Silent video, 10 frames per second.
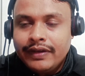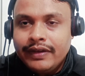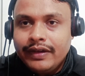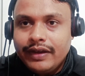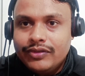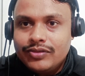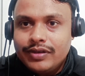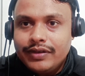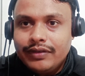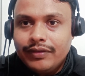
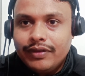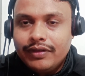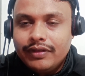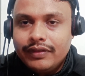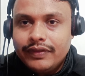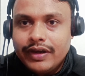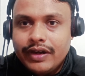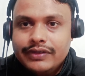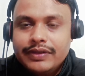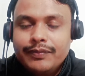actually there
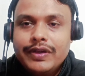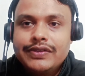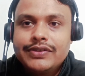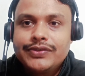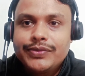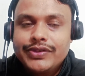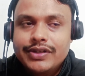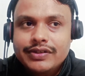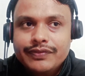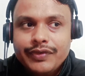are some patients which
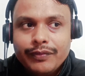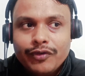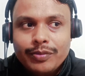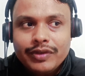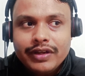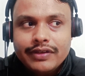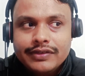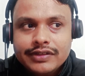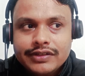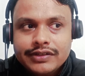are suffering from the
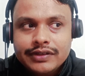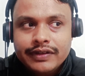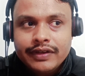cancers.